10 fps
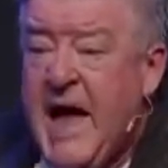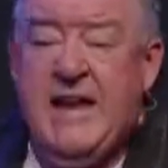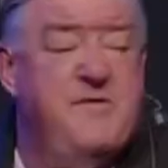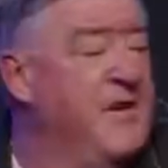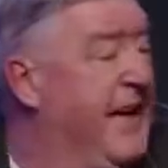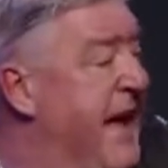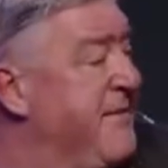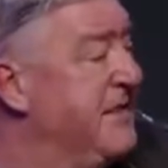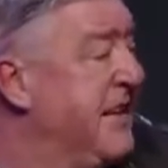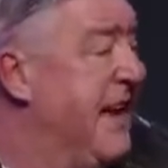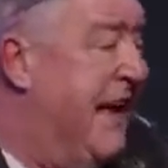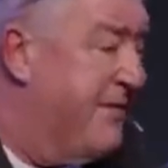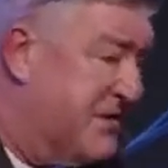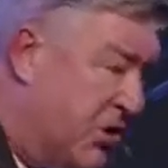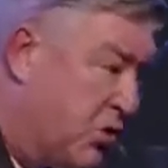And he forgave us and he
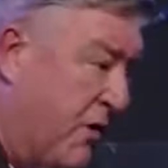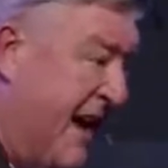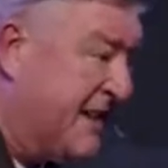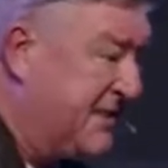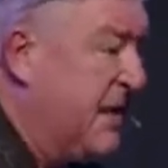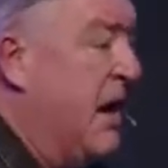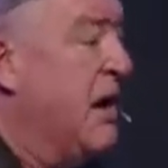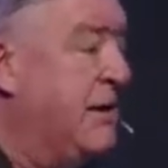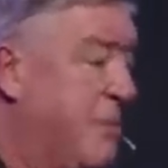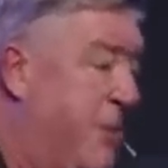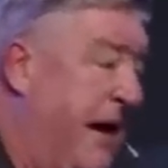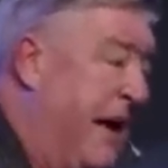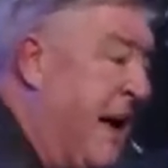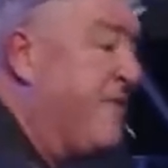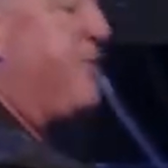gave us the grace to
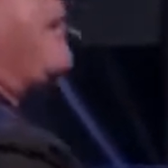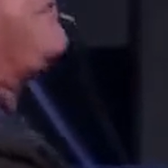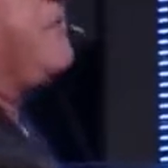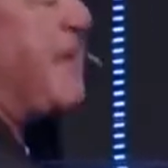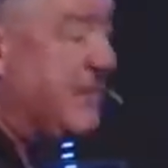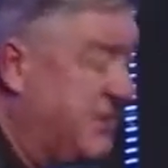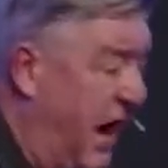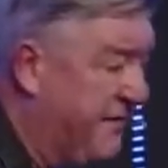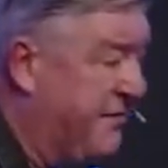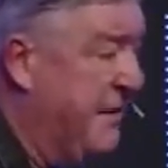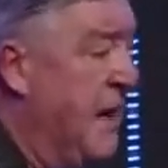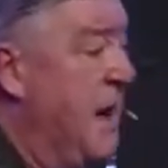be free from that stuff.